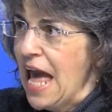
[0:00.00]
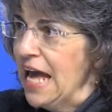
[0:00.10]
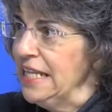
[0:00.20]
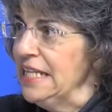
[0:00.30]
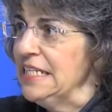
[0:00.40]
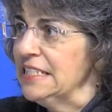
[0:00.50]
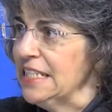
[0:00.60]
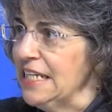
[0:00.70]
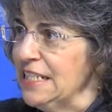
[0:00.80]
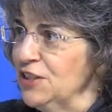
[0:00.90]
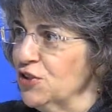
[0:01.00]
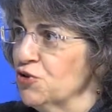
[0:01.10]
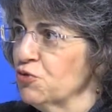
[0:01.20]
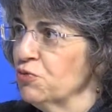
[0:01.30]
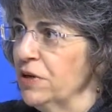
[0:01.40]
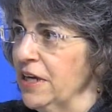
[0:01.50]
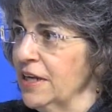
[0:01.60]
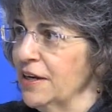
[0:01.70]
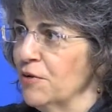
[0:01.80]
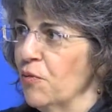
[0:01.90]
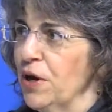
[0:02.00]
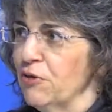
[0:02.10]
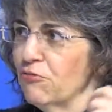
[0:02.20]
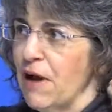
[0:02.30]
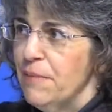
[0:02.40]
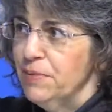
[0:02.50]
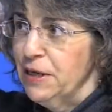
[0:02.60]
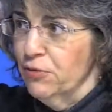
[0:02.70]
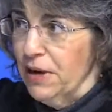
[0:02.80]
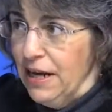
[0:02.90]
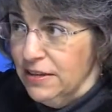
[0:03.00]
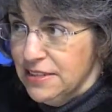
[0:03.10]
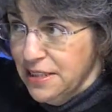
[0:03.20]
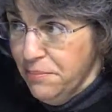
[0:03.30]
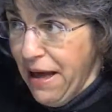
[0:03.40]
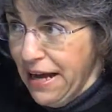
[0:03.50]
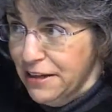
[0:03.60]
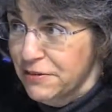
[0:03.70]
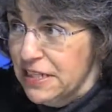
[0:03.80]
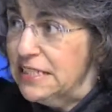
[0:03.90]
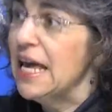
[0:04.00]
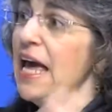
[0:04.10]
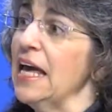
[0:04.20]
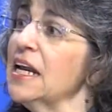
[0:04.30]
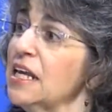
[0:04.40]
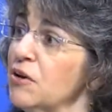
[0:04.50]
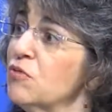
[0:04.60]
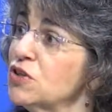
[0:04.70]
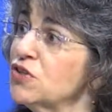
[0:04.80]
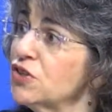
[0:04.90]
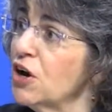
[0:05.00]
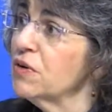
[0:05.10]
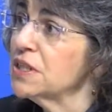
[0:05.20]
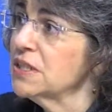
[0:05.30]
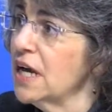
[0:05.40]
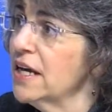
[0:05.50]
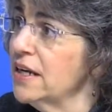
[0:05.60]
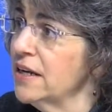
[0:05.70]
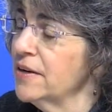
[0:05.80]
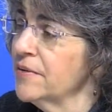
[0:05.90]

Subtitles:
And this kid's grin went wrapping around to the back of his head. He was so excited.